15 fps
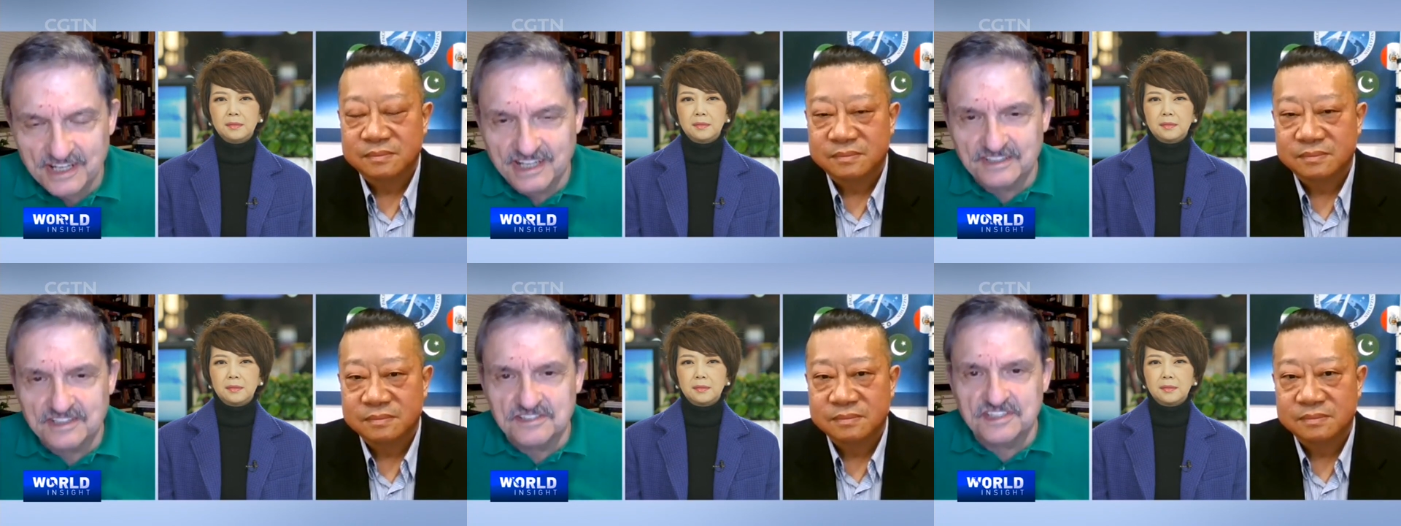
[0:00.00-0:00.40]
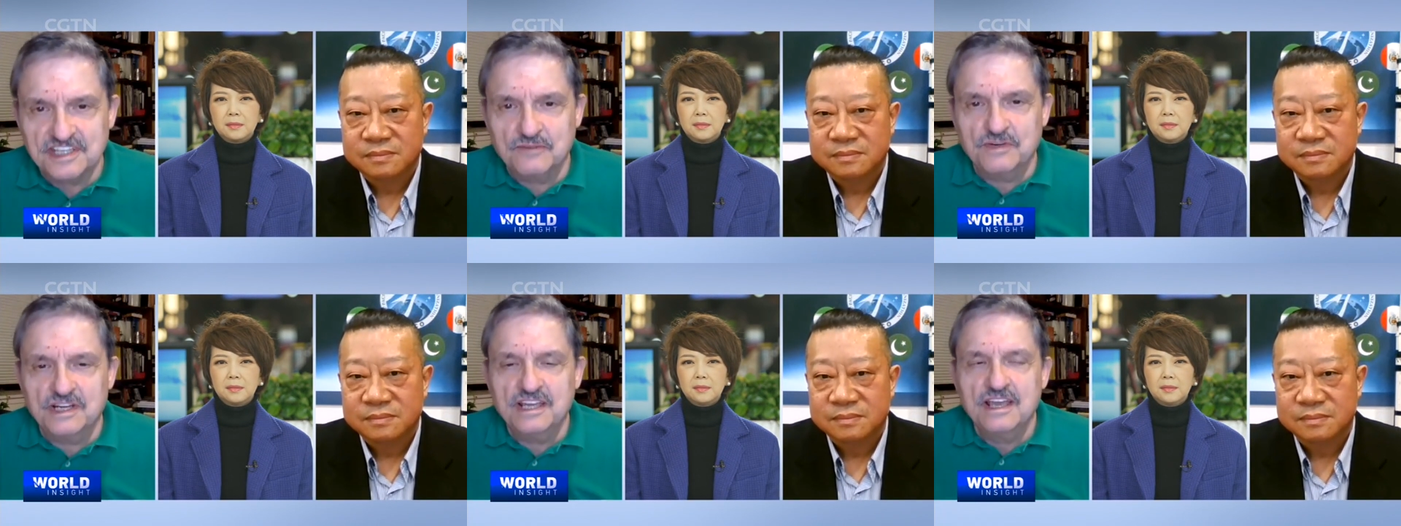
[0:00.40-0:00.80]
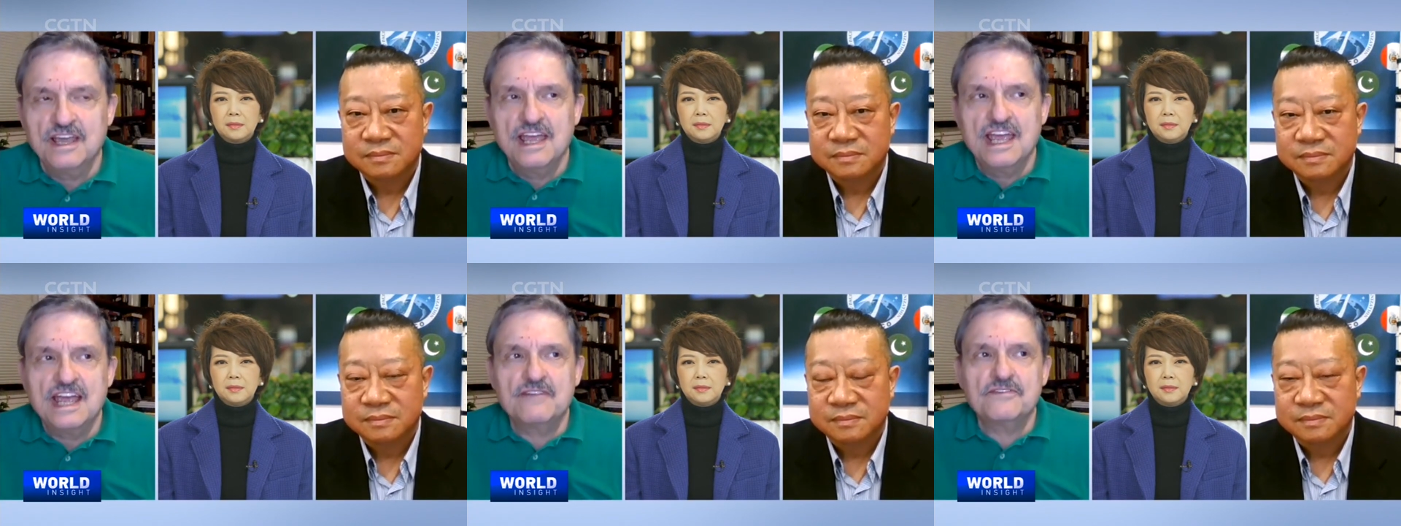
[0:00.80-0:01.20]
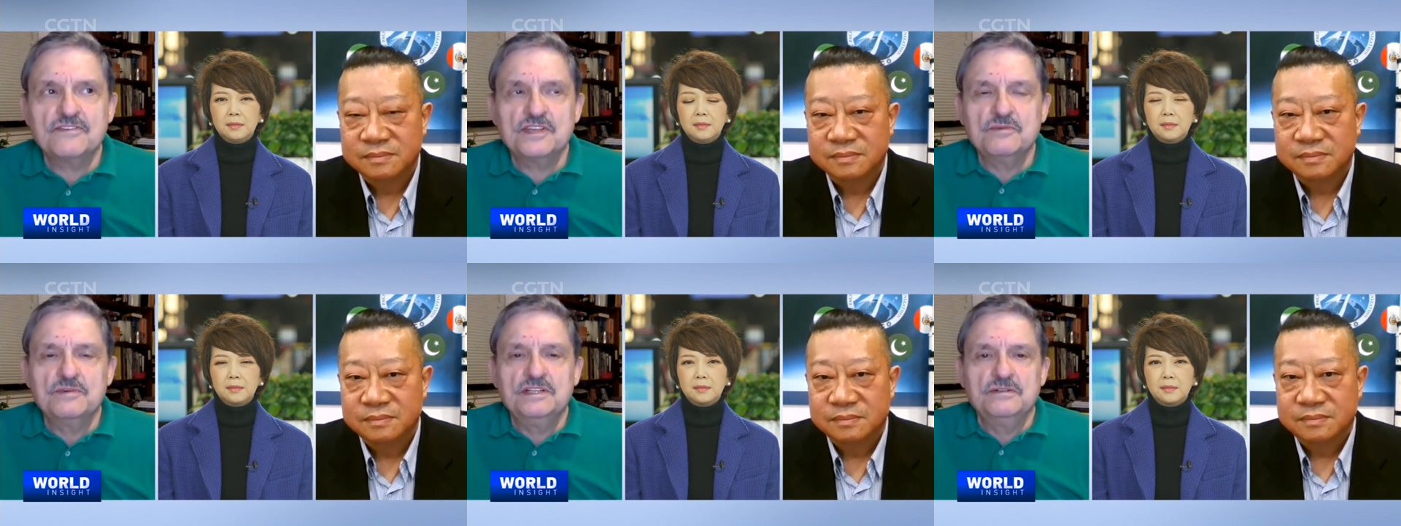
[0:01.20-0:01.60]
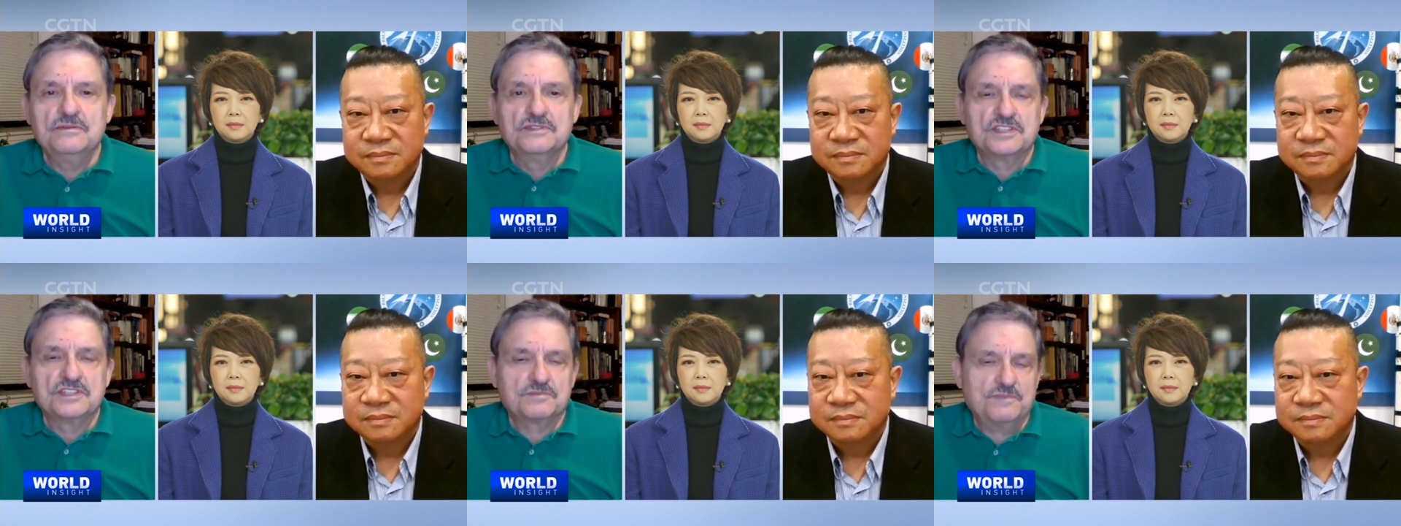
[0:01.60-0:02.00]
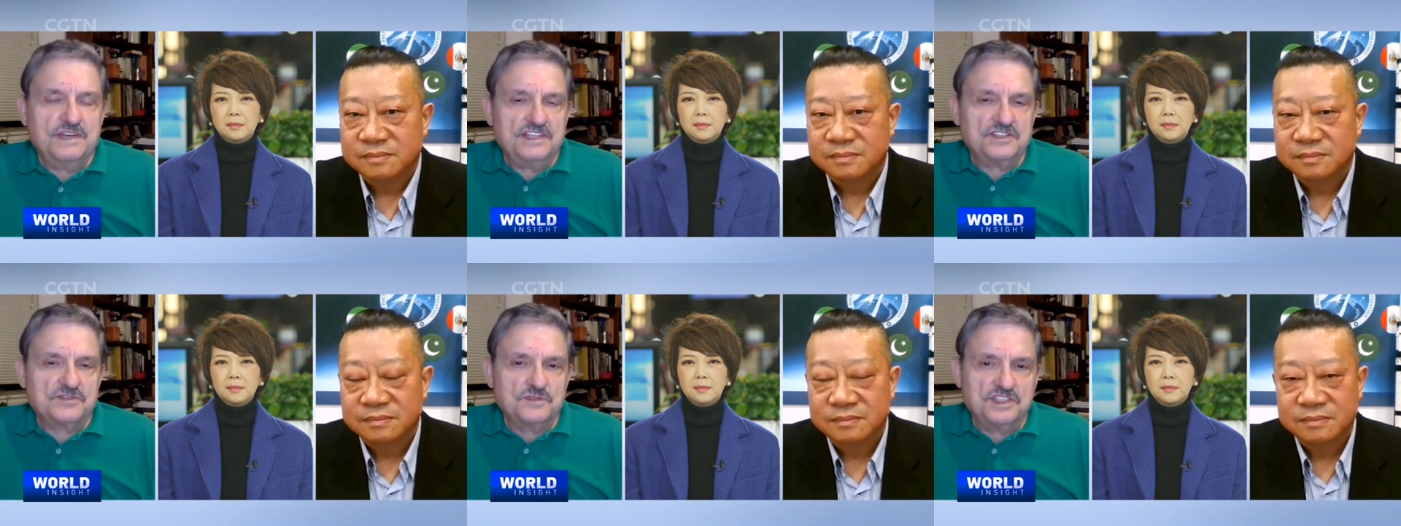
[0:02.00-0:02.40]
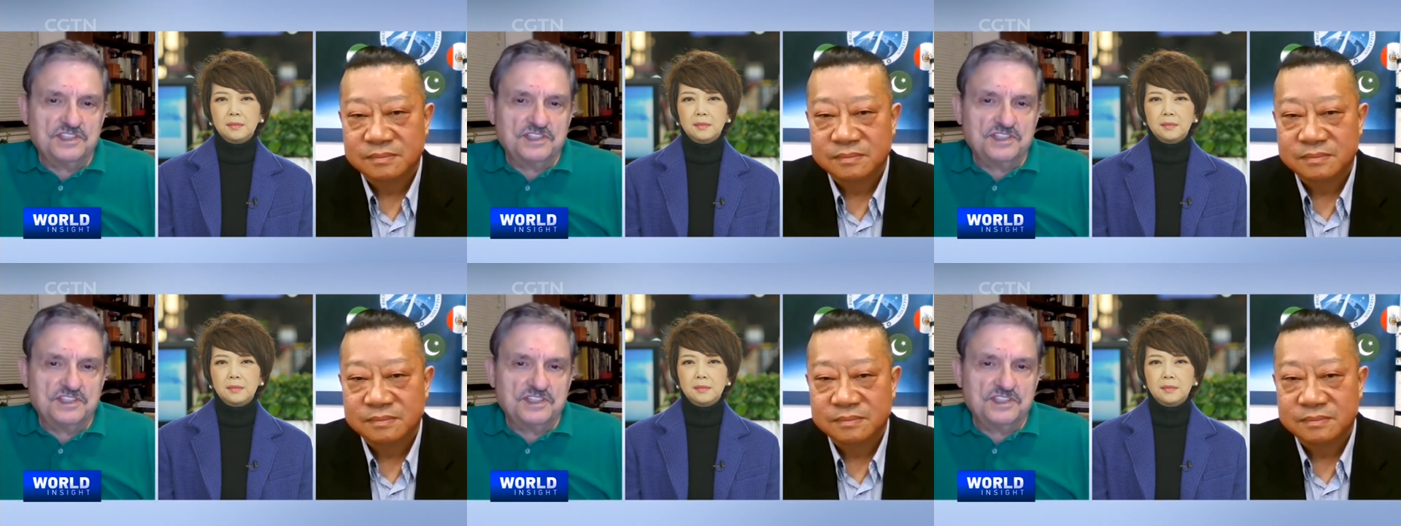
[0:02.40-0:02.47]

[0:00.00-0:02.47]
Speaker 1: I like to say we everything we do in space,